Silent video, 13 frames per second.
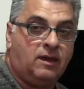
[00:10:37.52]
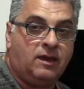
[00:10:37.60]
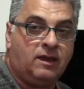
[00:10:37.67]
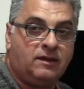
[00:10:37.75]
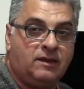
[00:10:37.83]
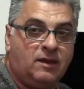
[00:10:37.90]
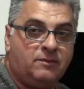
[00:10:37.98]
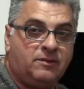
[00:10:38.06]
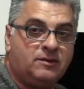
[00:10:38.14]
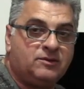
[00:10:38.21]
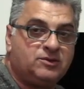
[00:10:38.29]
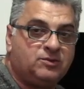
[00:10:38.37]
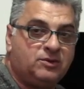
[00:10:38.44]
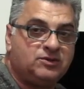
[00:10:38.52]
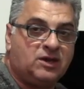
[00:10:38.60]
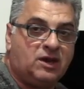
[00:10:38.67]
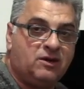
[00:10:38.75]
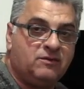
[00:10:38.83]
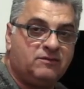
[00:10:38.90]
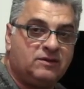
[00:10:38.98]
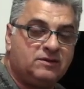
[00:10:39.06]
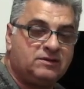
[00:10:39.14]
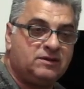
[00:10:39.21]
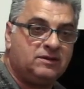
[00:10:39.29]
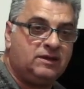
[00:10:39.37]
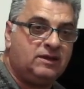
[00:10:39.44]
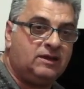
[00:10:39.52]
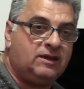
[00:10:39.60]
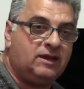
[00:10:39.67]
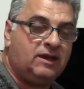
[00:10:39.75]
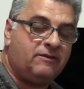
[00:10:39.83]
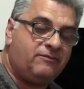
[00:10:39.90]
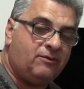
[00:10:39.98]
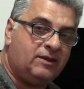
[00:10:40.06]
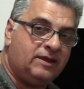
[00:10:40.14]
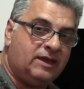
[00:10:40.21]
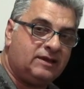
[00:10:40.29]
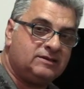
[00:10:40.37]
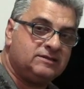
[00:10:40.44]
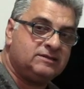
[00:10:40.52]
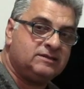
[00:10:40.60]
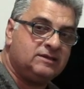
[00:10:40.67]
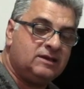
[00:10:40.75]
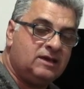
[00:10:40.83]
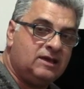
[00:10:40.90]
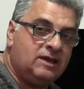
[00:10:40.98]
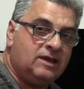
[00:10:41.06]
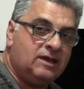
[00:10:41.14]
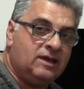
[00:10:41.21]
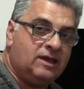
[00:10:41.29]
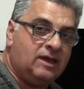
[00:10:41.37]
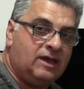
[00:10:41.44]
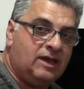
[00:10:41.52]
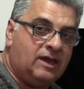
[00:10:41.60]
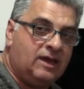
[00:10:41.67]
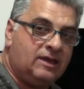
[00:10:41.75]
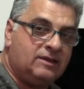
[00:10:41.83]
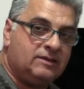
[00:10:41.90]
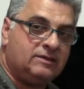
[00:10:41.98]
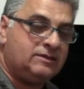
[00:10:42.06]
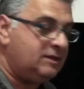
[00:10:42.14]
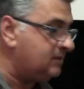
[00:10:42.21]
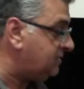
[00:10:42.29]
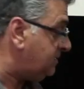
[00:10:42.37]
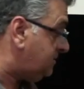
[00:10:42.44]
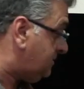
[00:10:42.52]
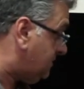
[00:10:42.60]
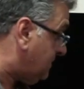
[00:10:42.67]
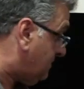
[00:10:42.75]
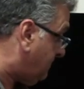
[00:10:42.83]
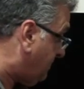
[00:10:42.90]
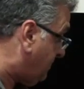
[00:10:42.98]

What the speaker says: And now I'm going to switch over to the F-1X, and this is set